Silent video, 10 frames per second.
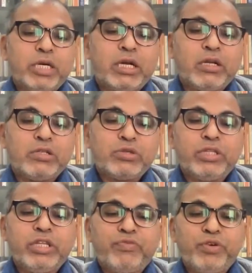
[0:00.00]
also
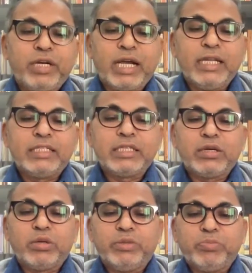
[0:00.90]
the food
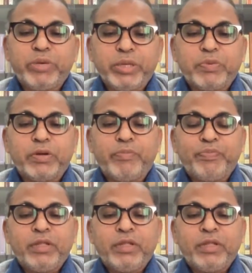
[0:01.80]
culture of the people.